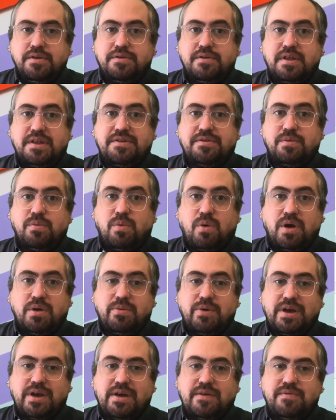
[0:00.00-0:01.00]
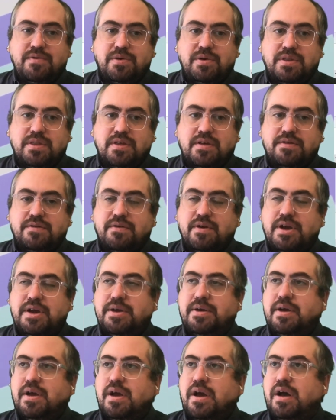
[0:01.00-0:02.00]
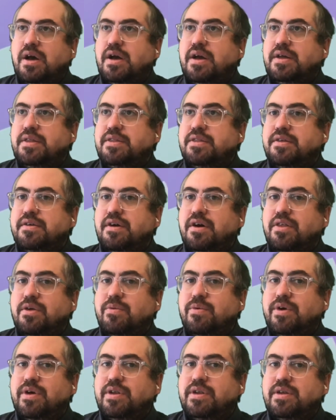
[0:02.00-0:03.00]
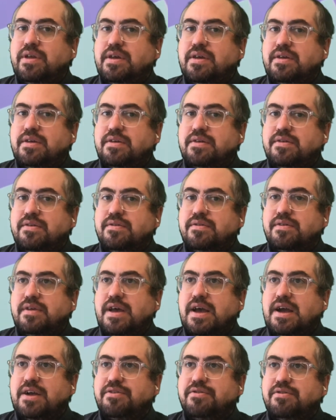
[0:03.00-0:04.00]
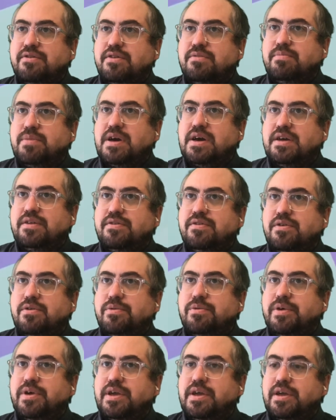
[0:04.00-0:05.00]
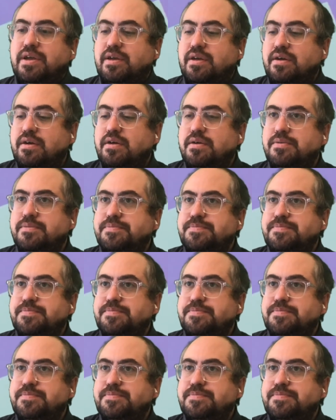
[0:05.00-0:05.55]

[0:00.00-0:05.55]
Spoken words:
So that's one way of doing this, right? And the other one is actually by doing